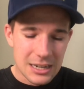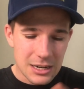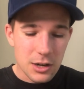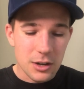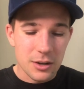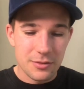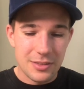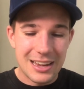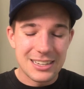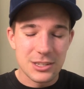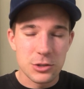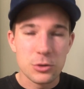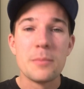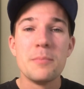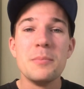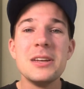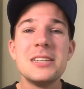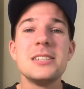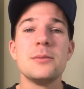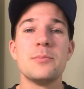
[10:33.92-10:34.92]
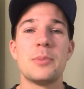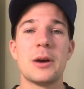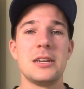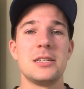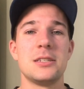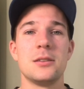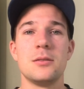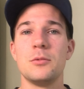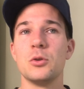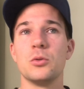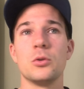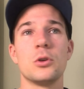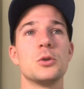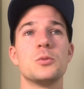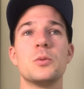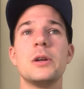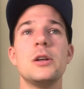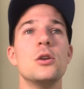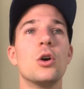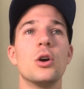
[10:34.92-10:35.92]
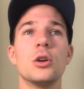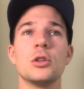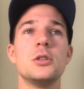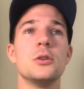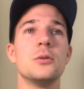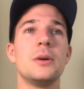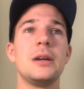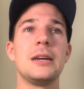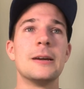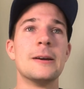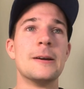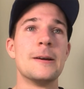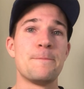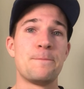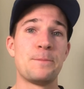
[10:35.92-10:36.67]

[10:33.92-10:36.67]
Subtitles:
of that sort of missing piece in the middle, because we're not doing